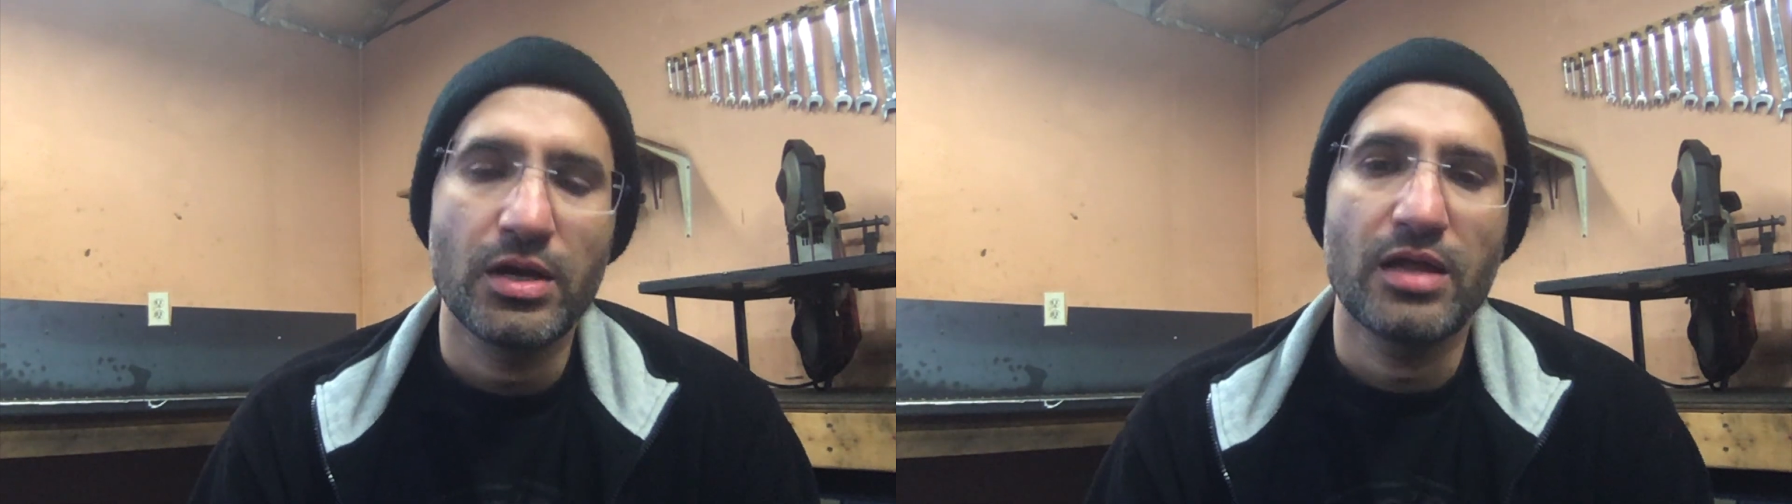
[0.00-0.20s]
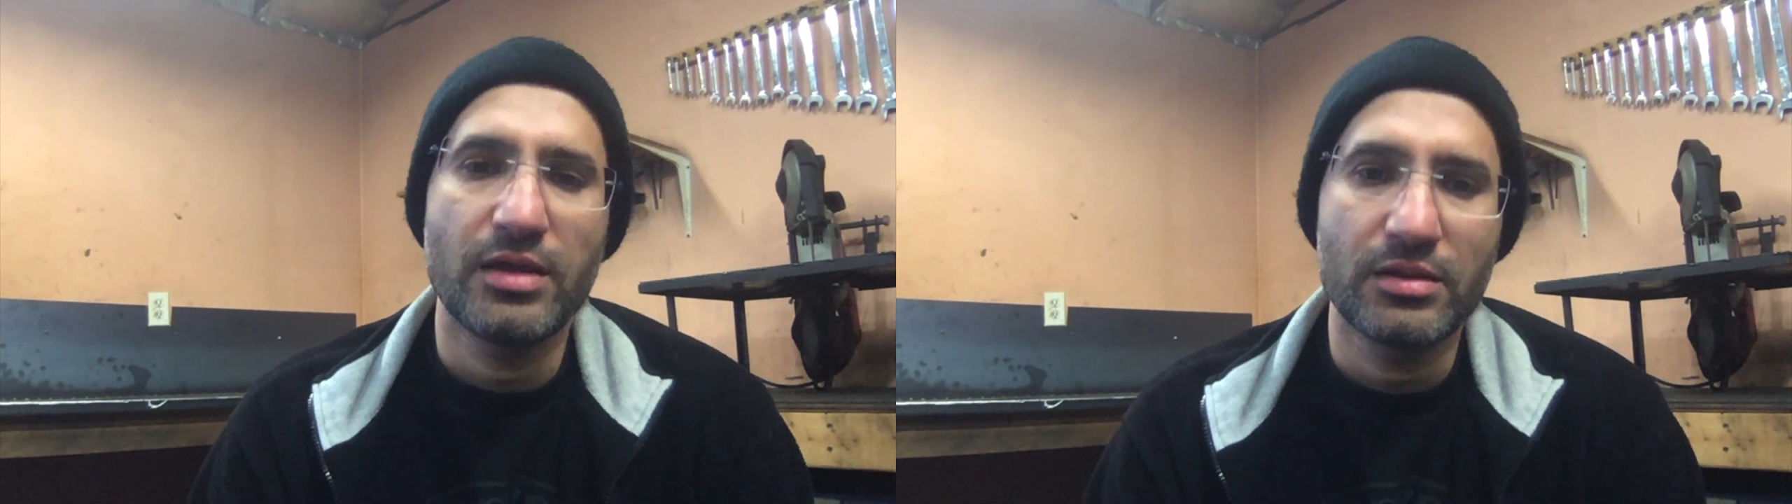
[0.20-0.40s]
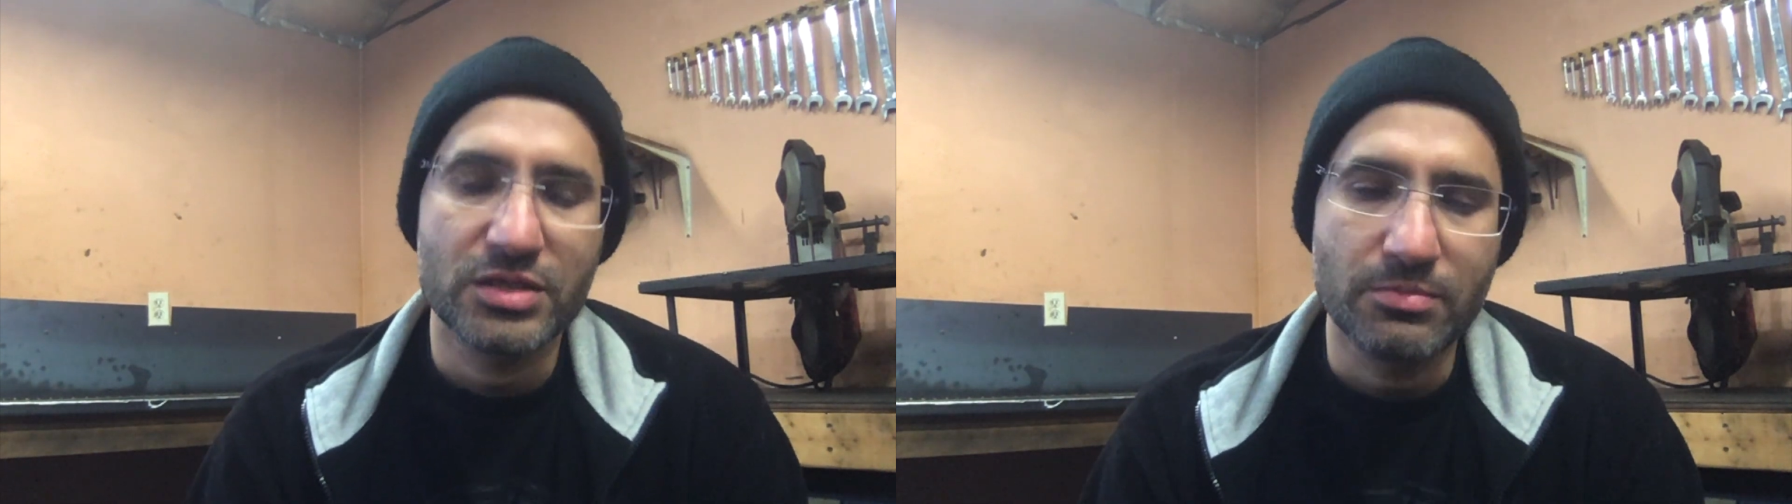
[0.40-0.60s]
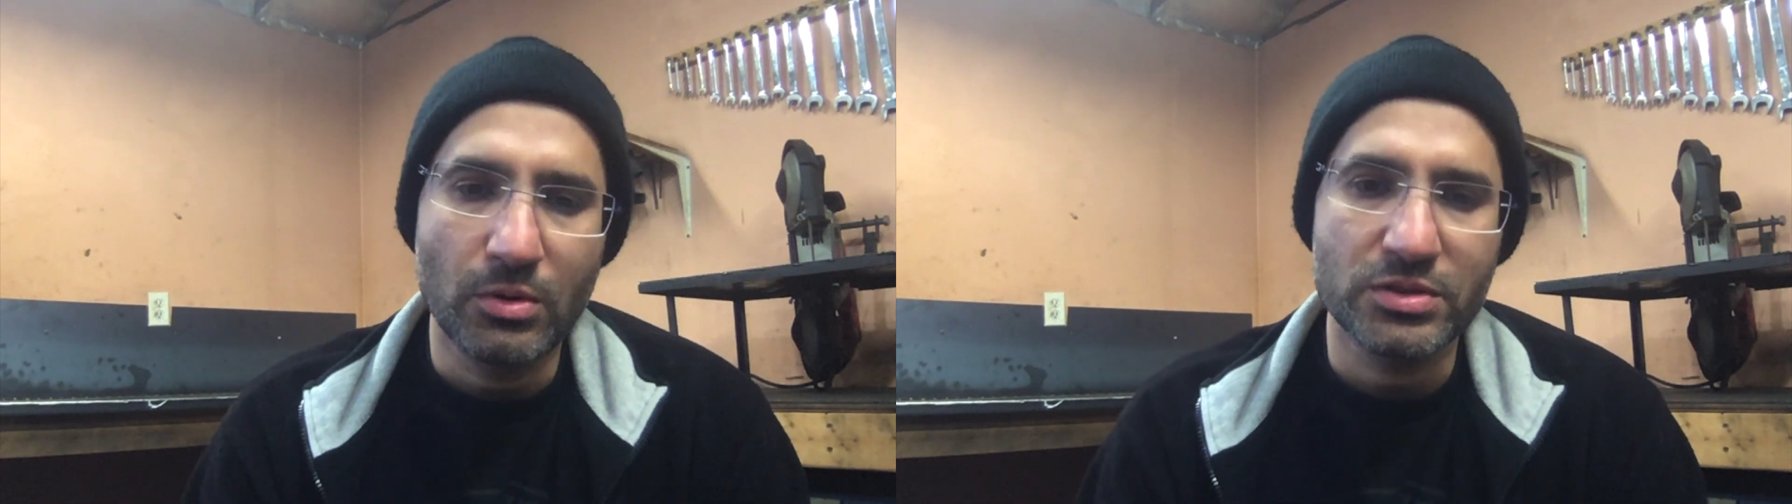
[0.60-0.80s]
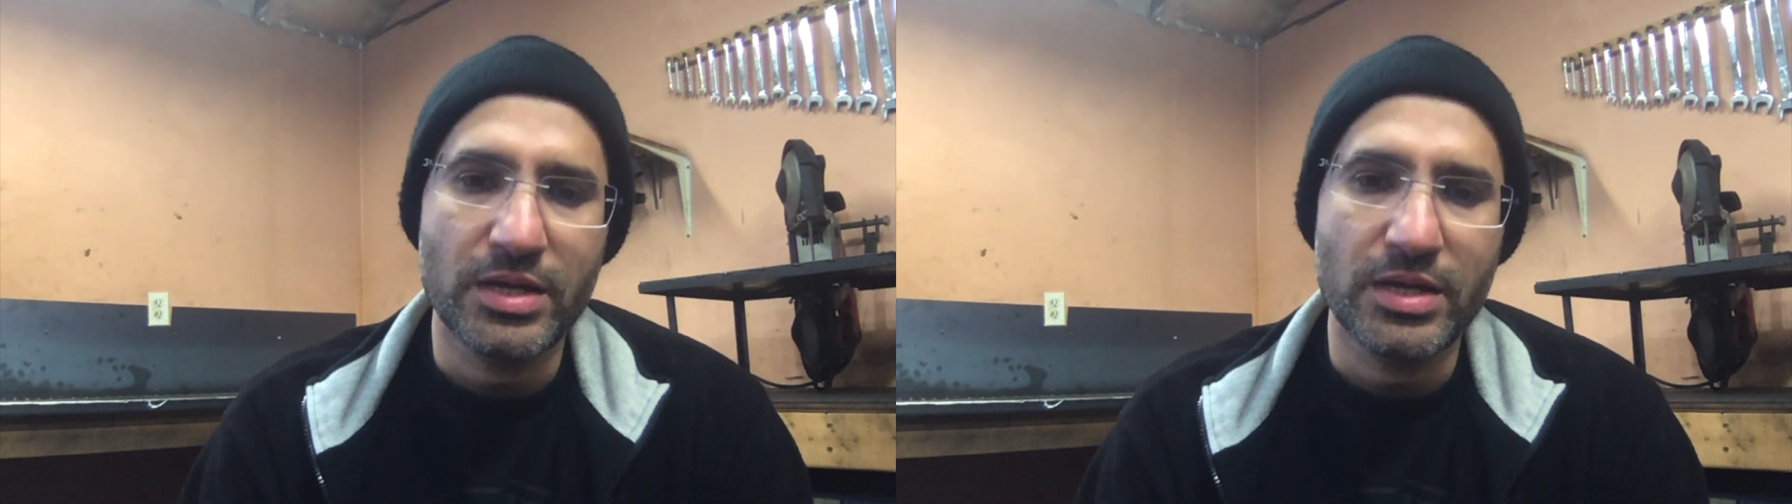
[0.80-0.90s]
and then the smallest